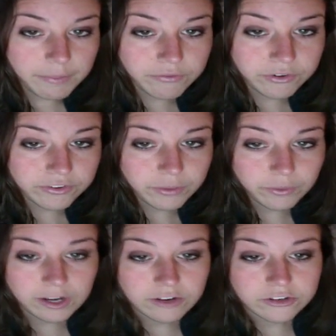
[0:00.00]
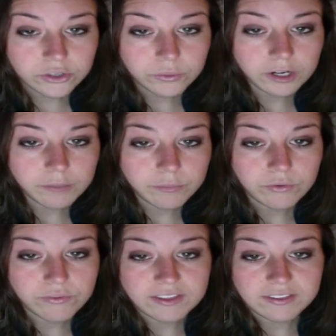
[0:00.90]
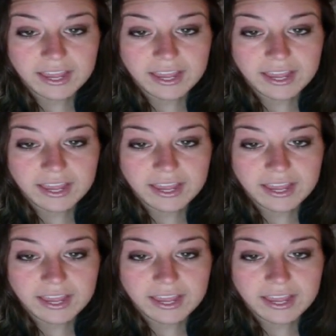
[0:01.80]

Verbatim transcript: the first thing we're going to do, we're going to move this